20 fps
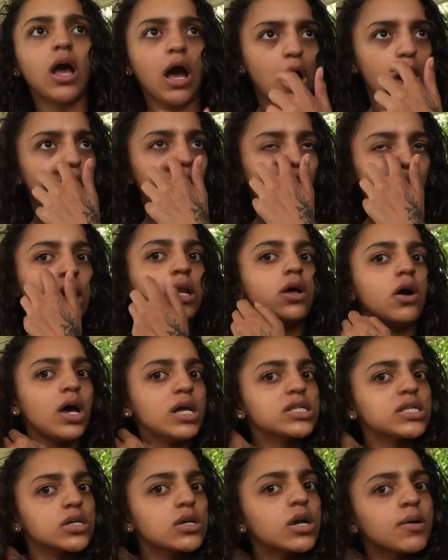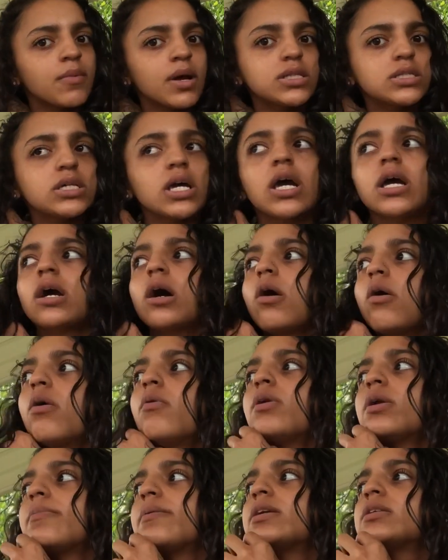Oh, I know I still get my check. Oh,
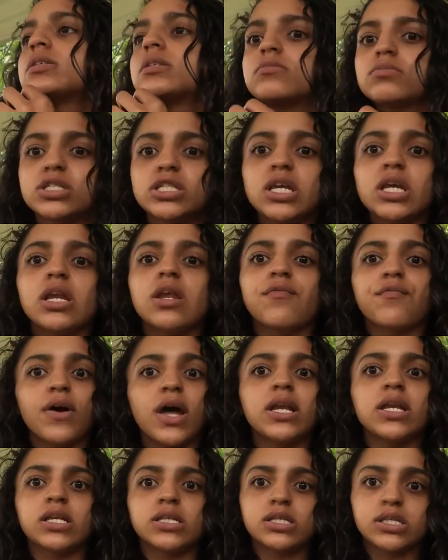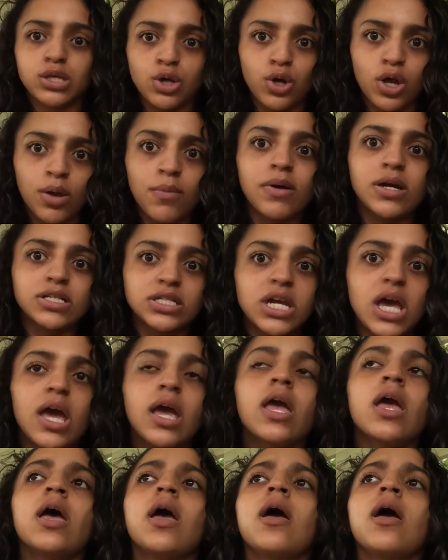it would have been some shit if I didn't still get my check.